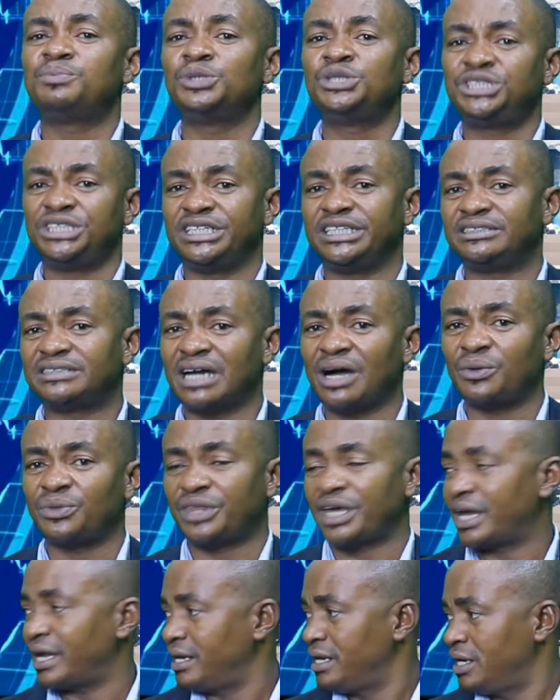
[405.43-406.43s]
pushing it out
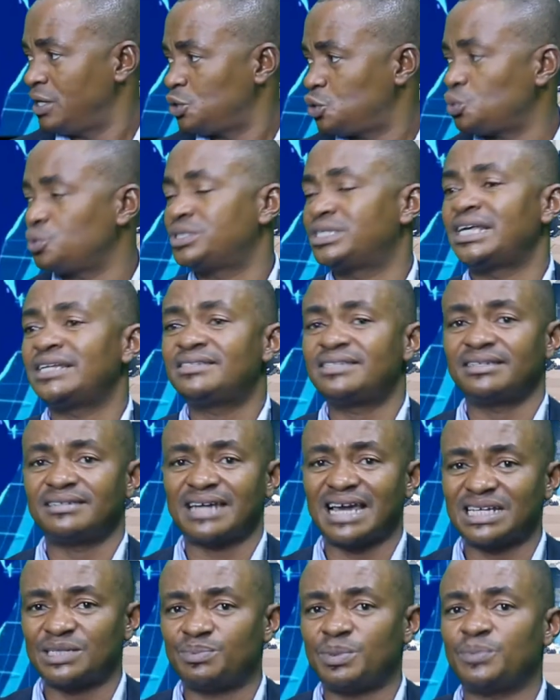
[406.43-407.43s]
there, to
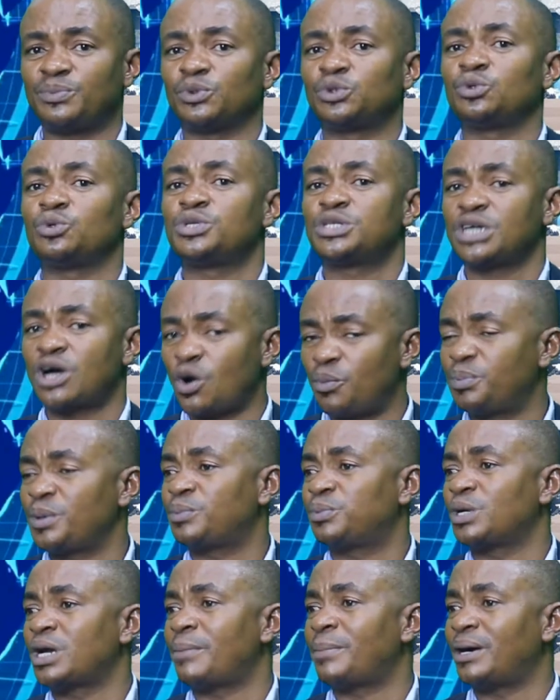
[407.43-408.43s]
sensitize people, to tell
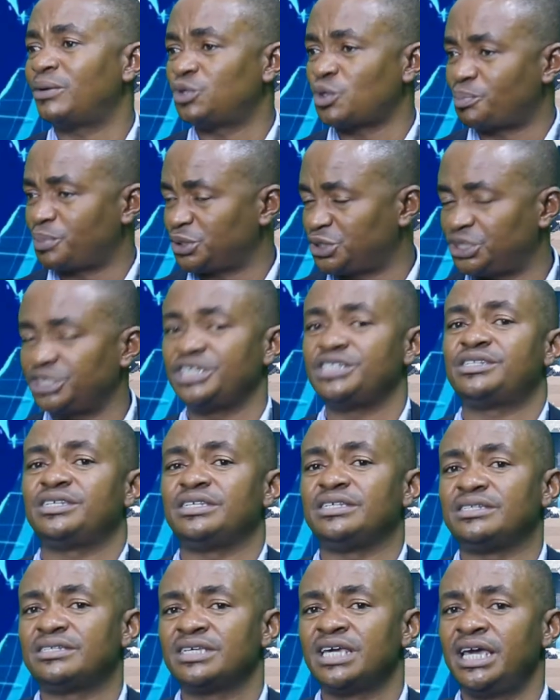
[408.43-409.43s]
people about the
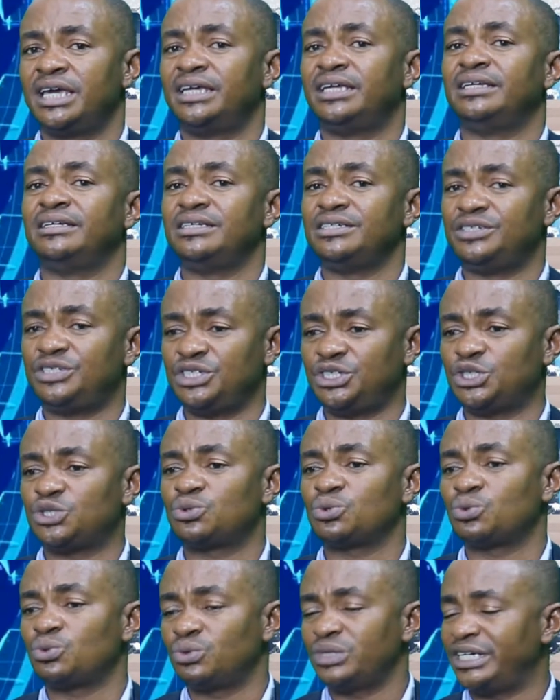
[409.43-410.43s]
opportunities in the
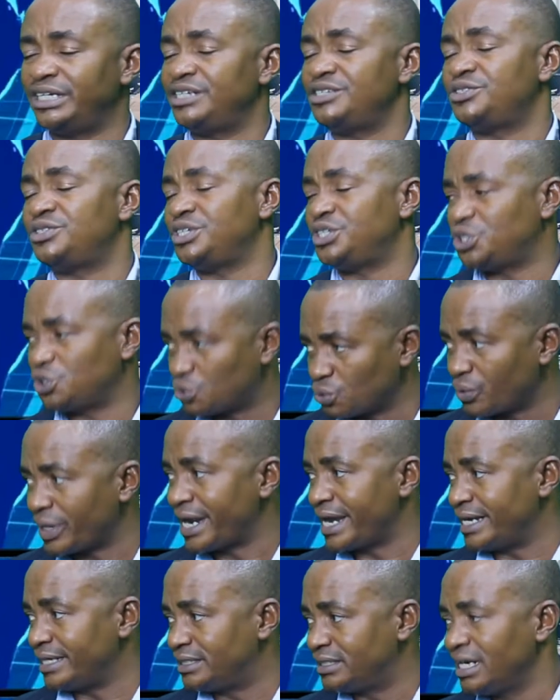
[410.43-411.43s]
digital, in this digital
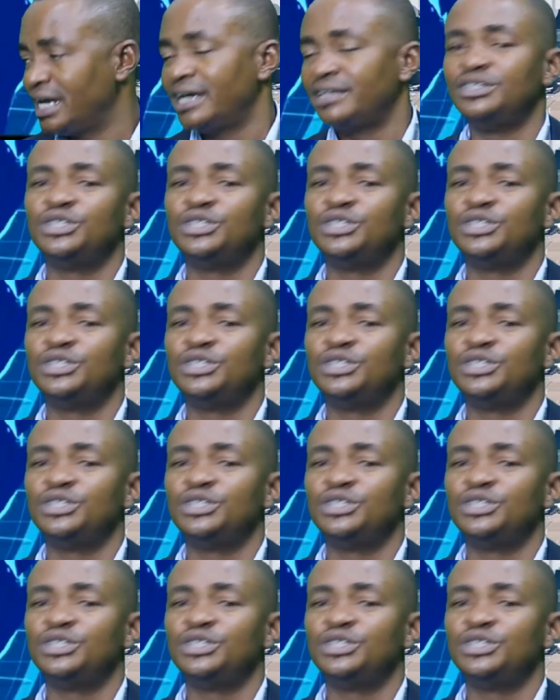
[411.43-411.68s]
age.